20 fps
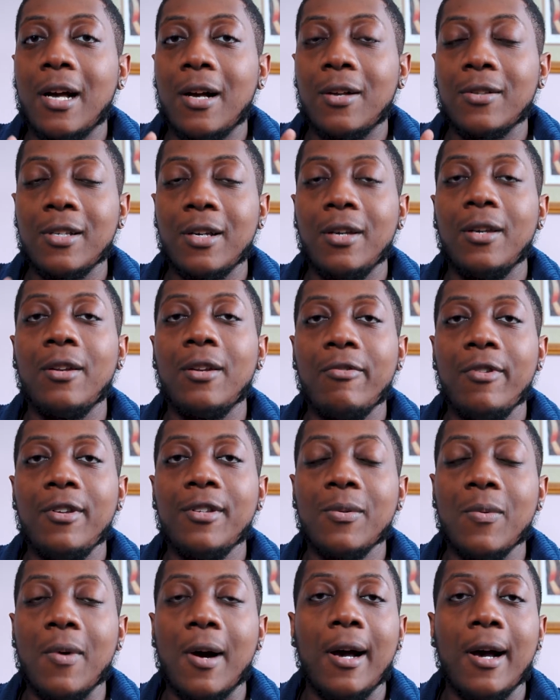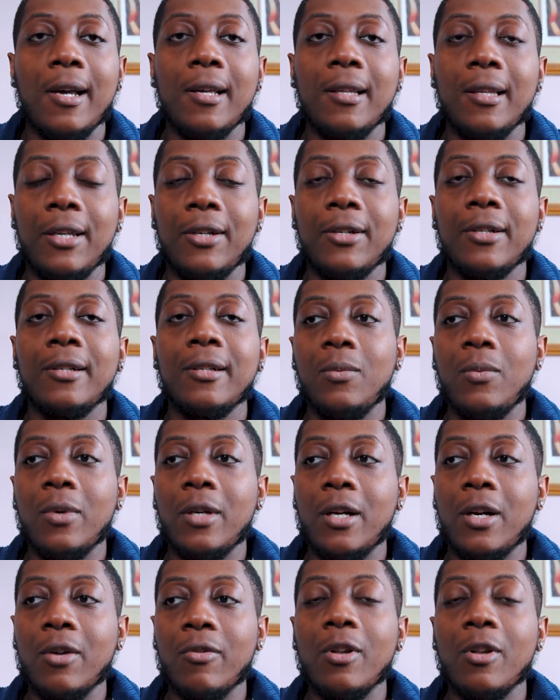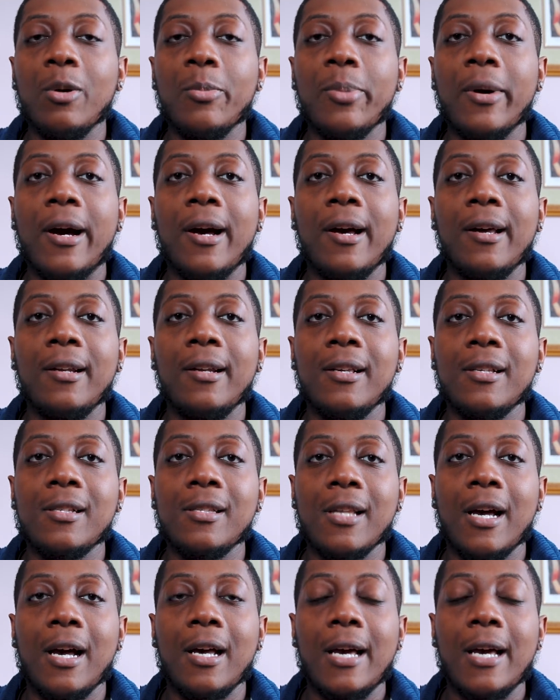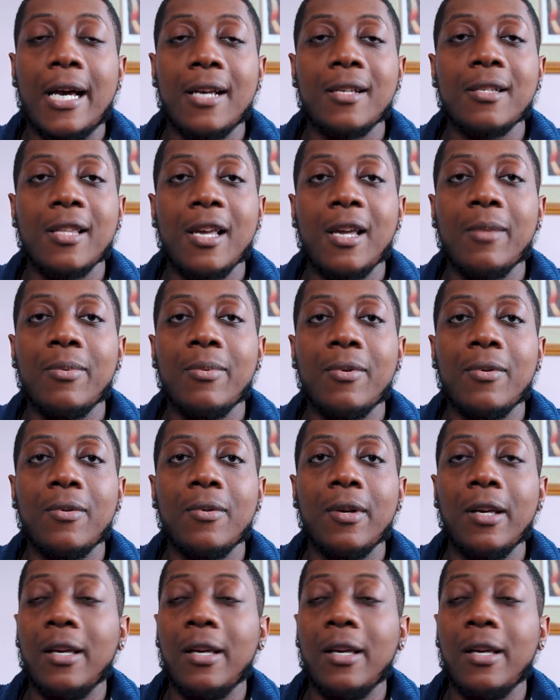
I'll tell you the reason why later. With a GorillaPod, it's not as stable.